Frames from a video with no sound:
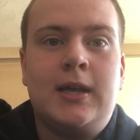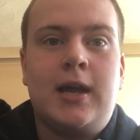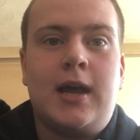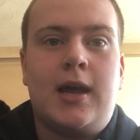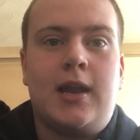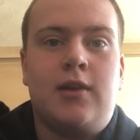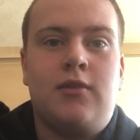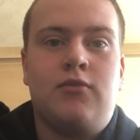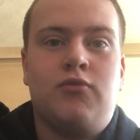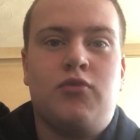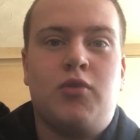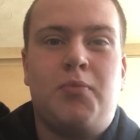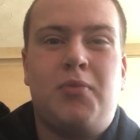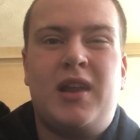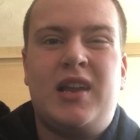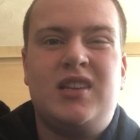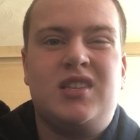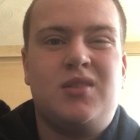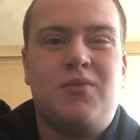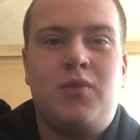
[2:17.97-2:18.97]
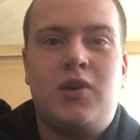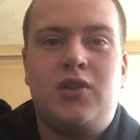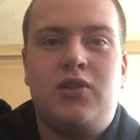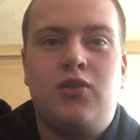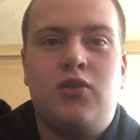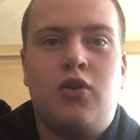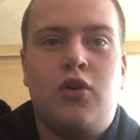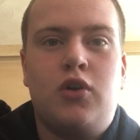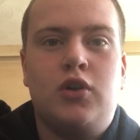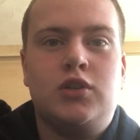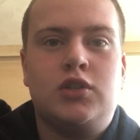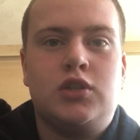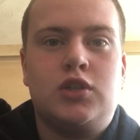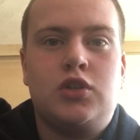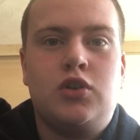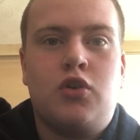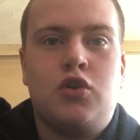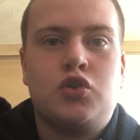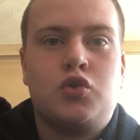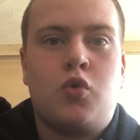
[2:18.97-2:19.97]
and replaced them with not as
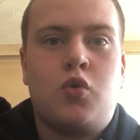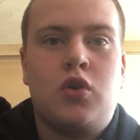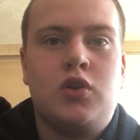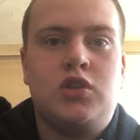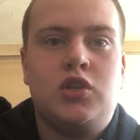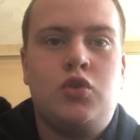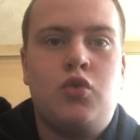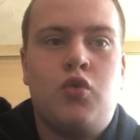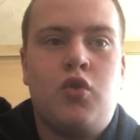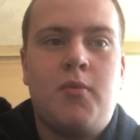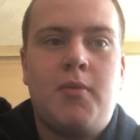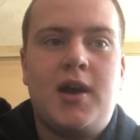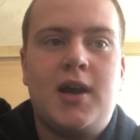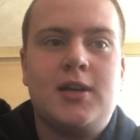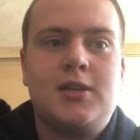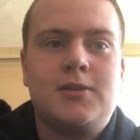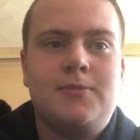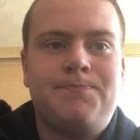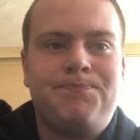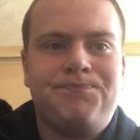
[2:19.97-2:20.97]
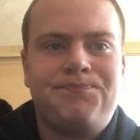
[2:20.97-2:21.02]
quality cornerbacks.